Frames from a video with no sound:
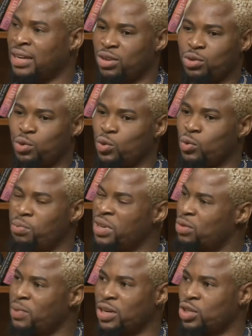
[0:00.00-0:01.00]
don't do
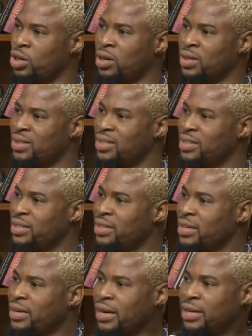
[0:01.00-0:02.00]
mixed martial art.
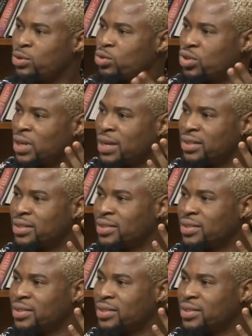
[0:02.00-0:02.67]
Oh. I do silat.